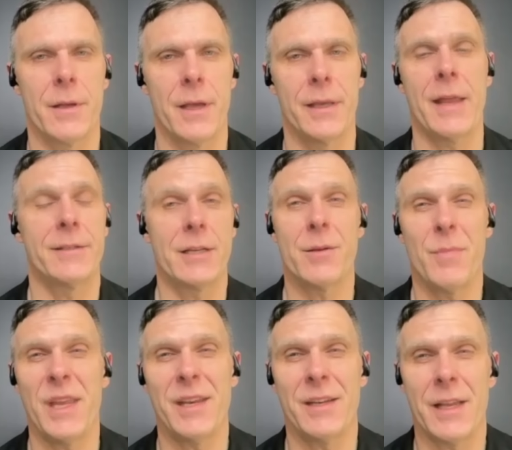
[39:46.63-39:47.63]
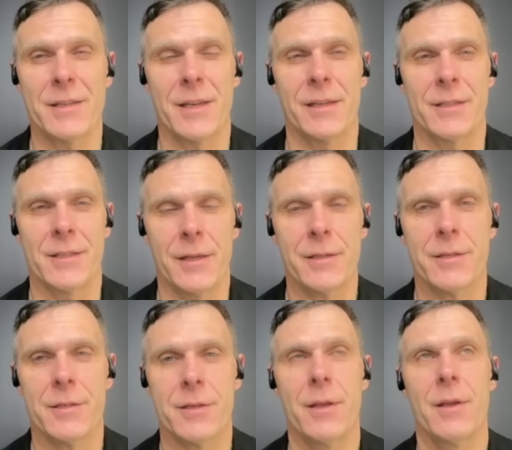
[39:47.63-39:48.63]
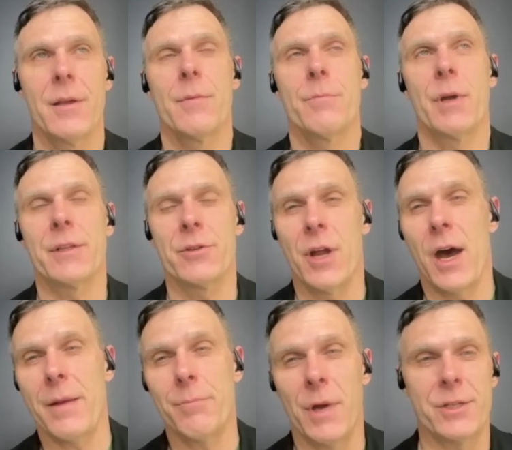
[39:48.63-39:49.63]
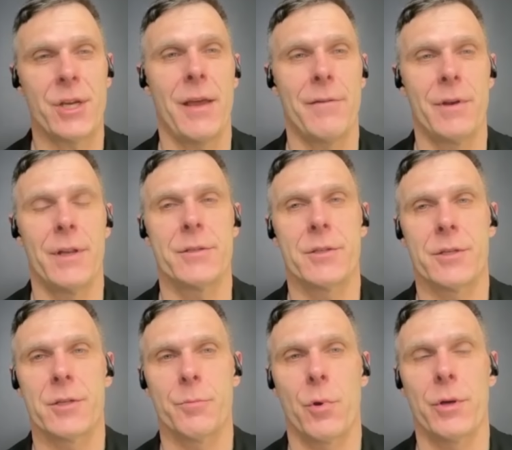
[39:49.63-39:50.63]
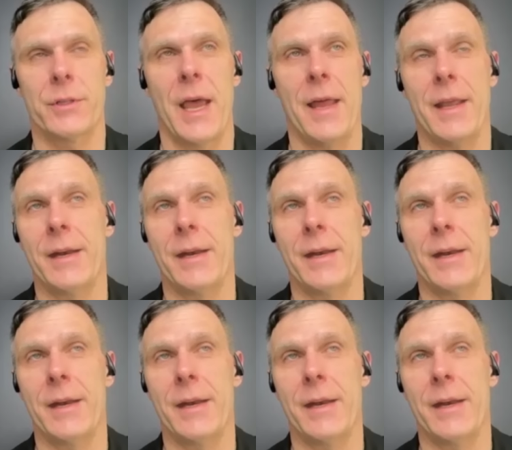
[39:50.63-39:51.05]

Again, it doesn't mean it doesn't exist, but there's not much evidence to support that.